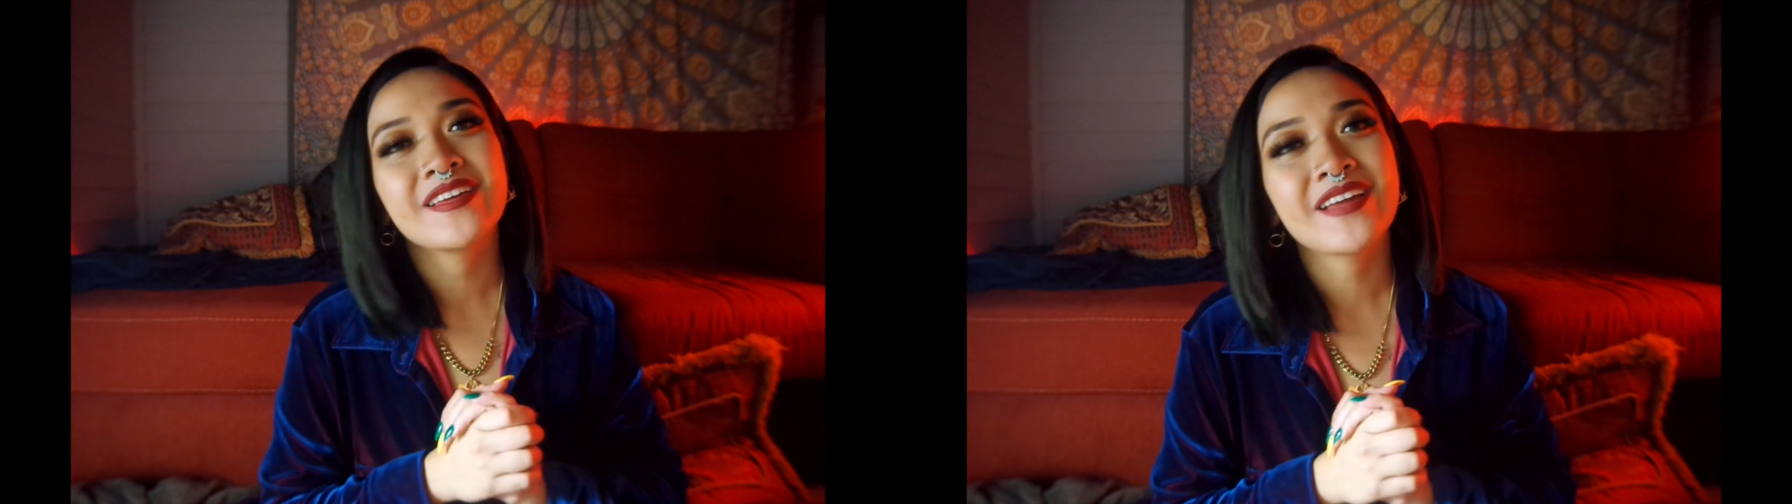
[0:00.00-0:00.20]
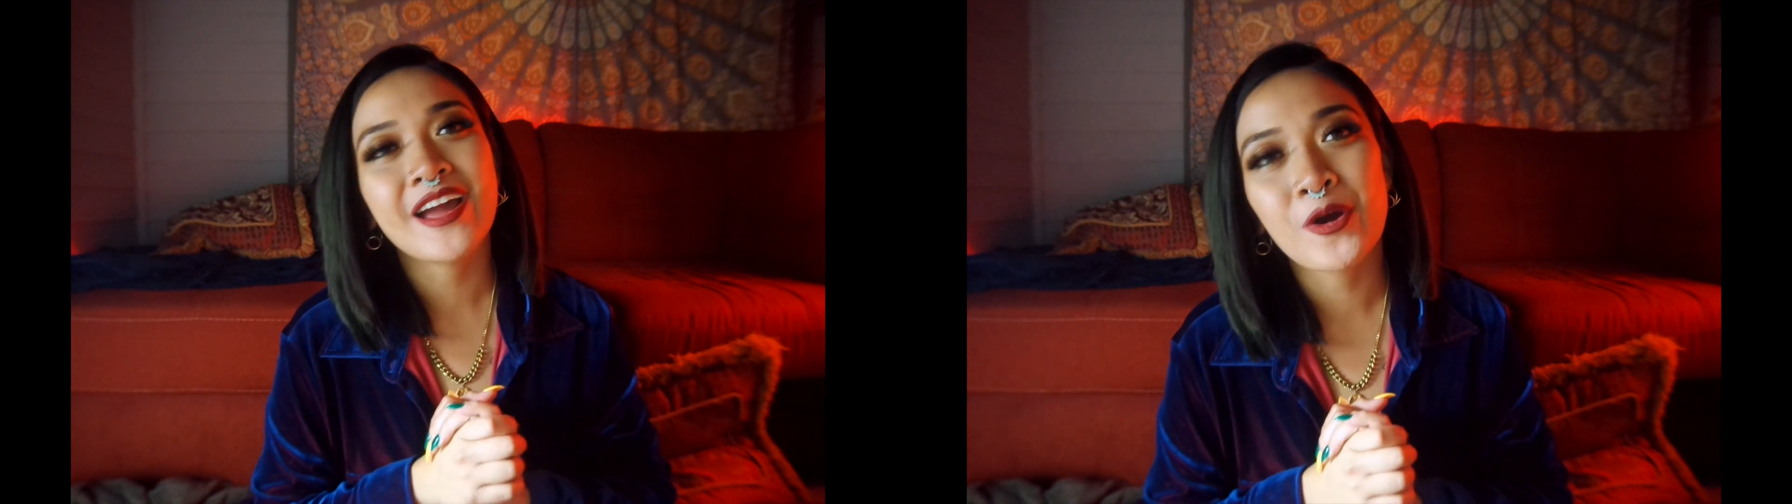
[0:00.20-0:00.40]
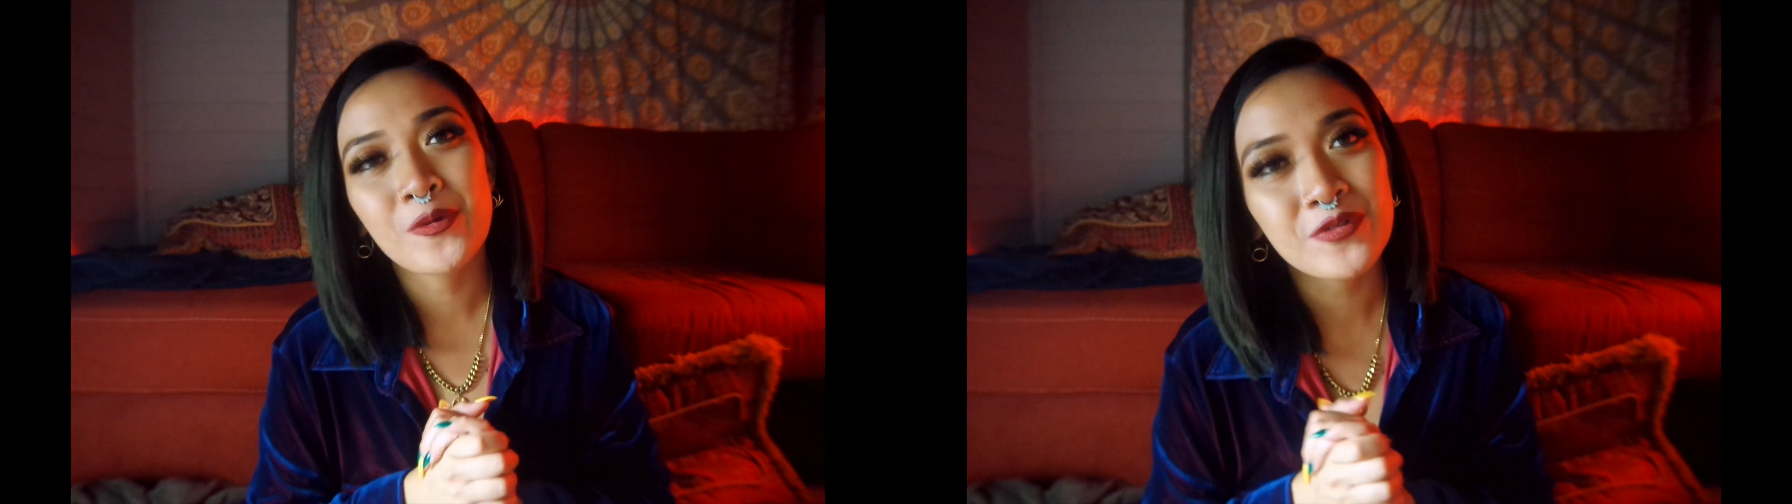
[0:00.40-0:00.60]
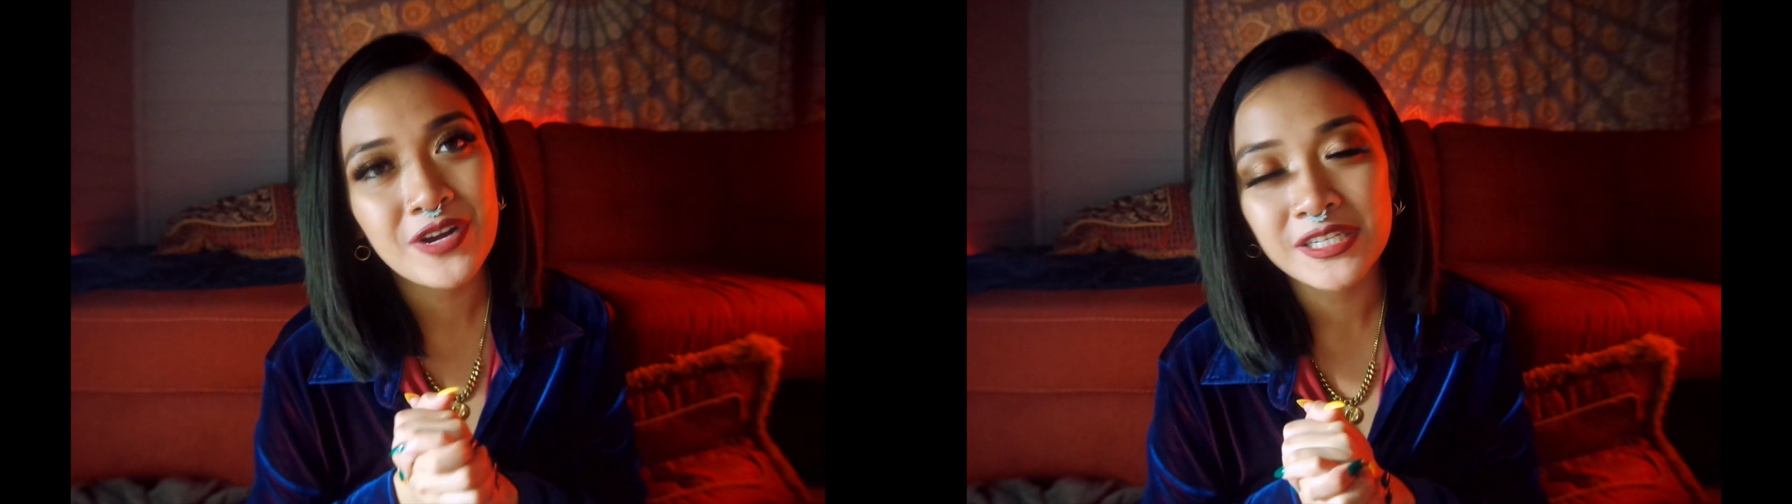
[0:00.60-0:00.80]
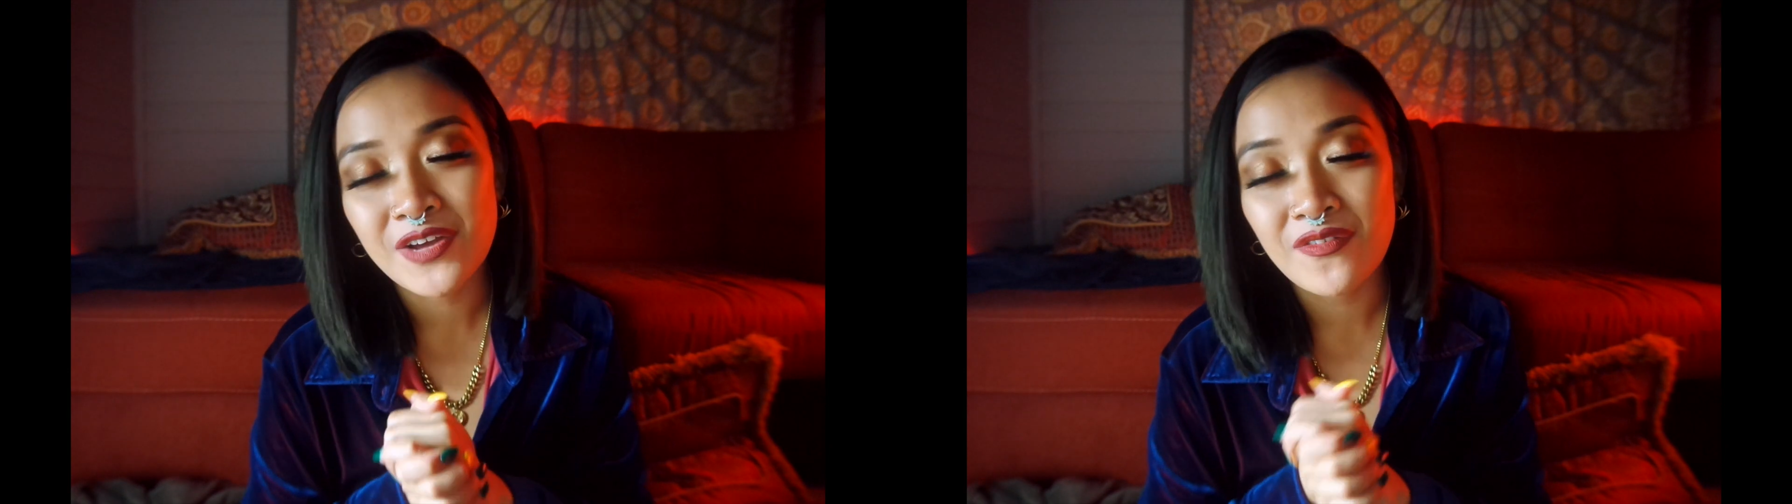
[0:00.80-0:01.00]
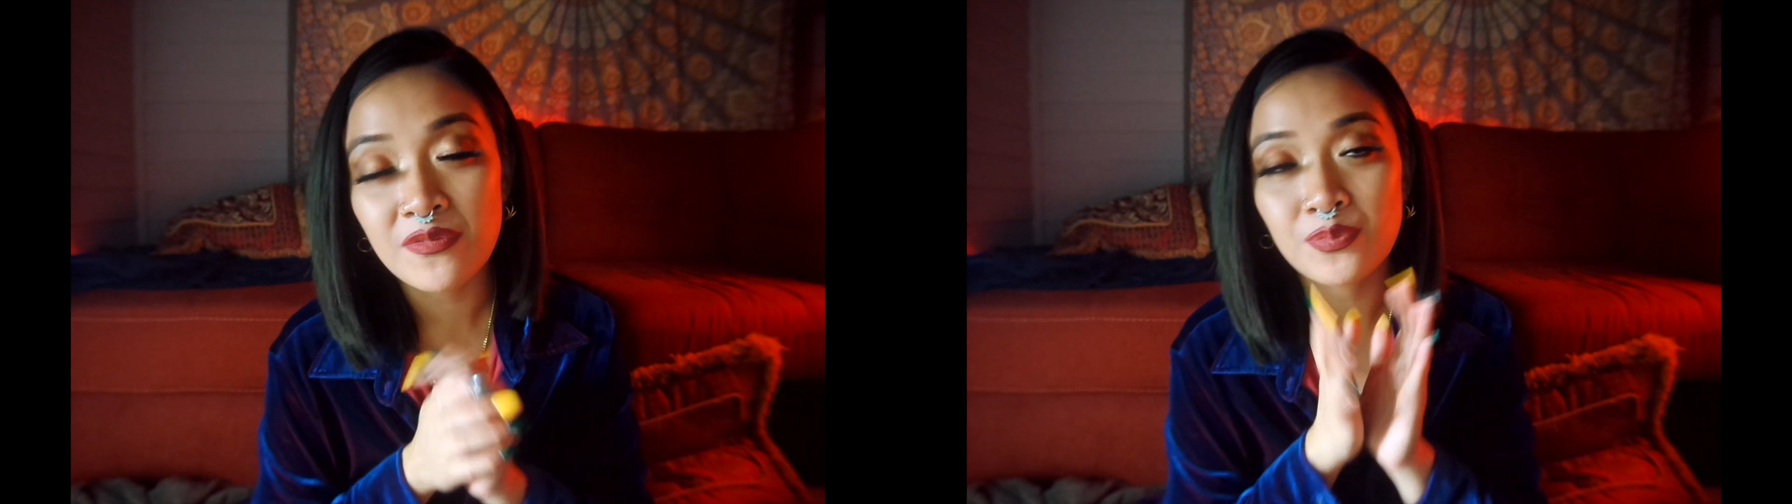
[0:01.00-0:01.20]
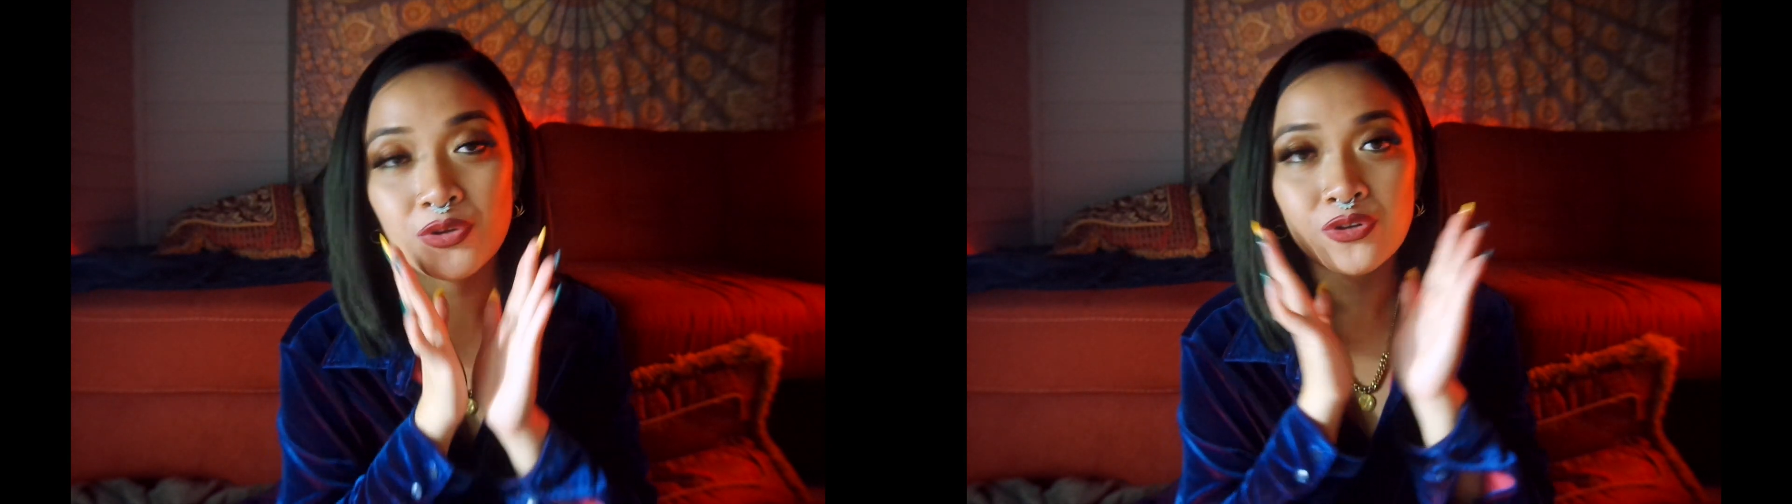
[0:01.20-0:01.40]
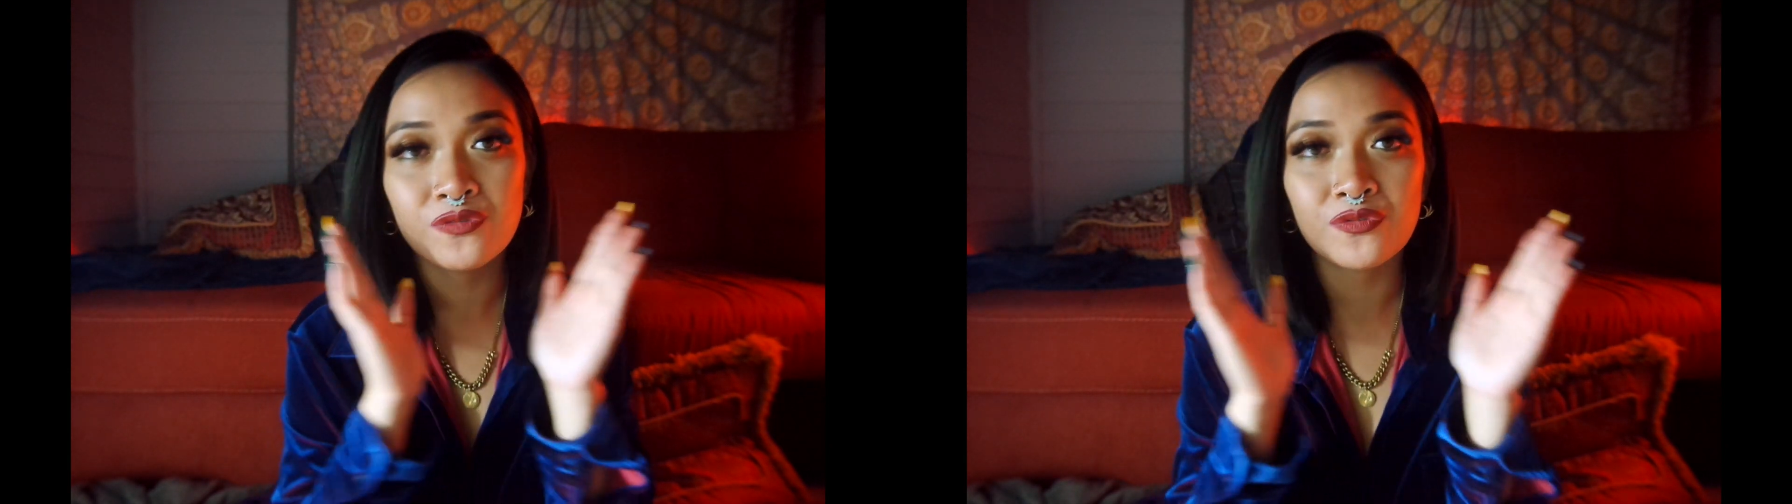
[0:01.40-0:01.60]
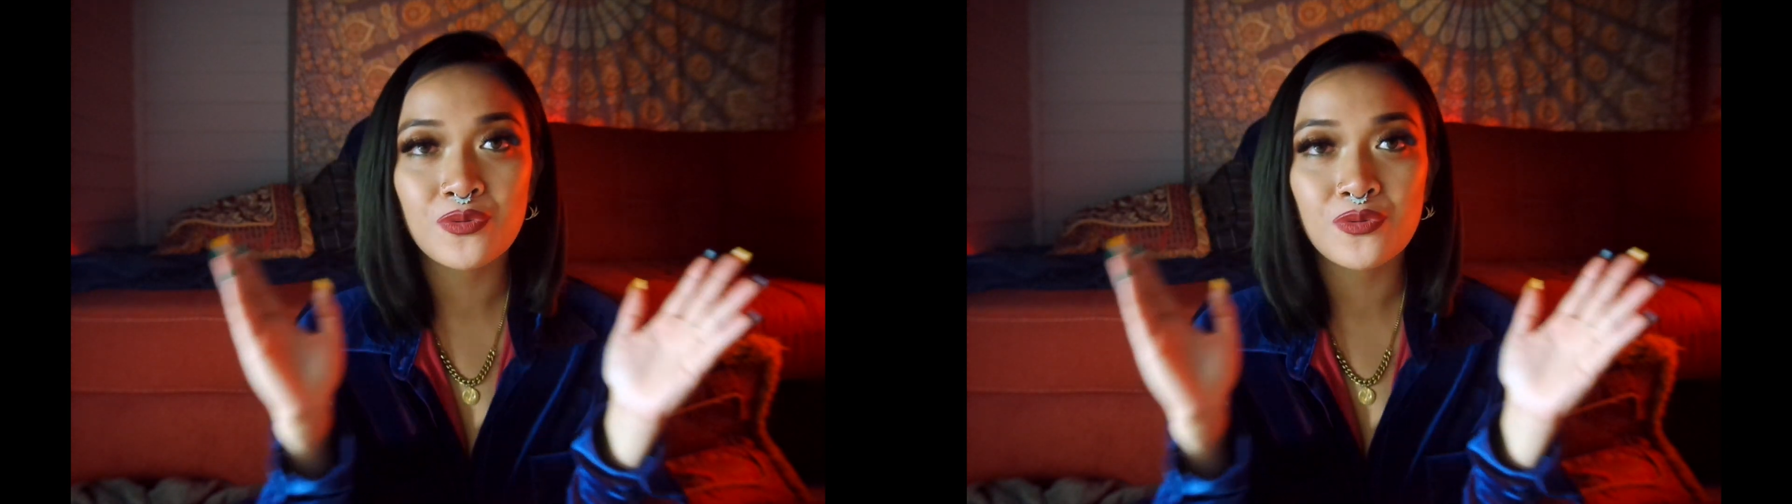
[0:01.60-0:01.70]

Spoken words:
I hope you guys have a beautiful